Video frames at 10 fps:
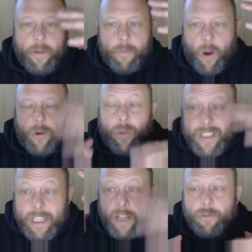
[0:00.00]
All right, we'll
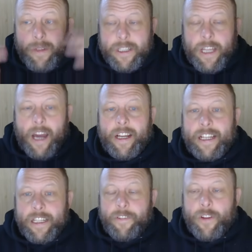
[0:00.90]
start from the start
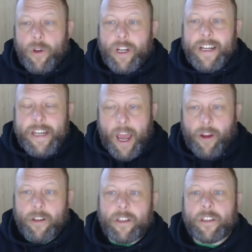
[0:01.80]
as if you're going to
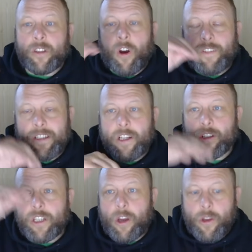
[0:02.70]
download it, and obviously I'll
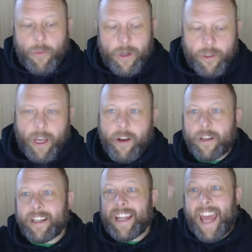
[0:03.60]
show you where to
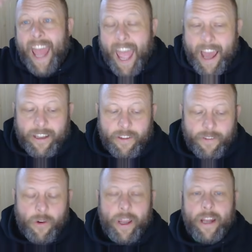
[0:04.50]
download it at the
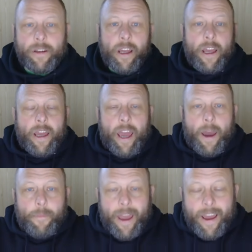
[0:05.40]
very end,
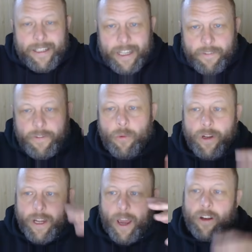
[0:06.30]
as if you
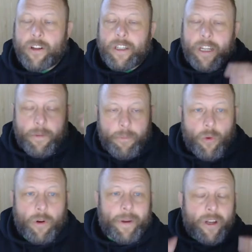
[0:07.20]
would download and
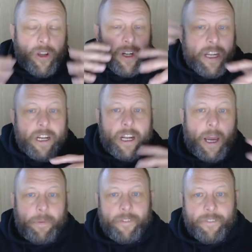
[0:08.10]
import it. But you're going to need a
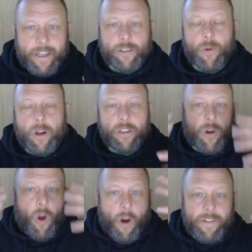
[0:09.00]
couple of things, right? So
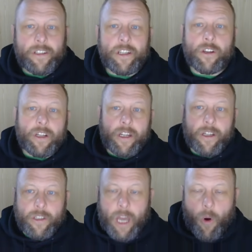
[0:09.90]
obviously you're going to need
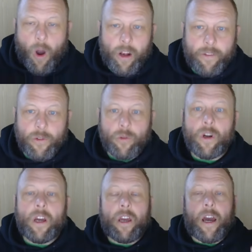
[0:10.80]
Go High Level.
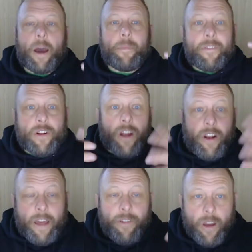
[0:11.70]
If you don't
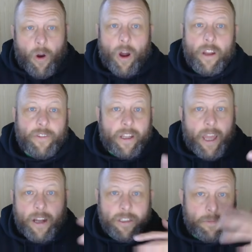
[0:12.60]
have a Go High Level
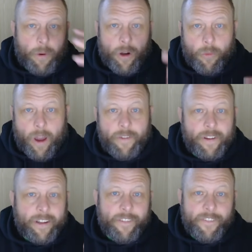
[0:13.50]
account, just by the way, if you
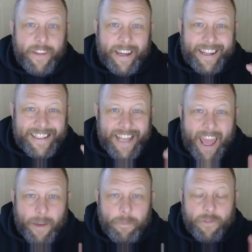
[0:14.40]
didn't figure this
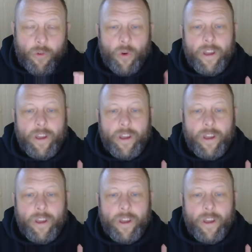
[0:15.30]
out before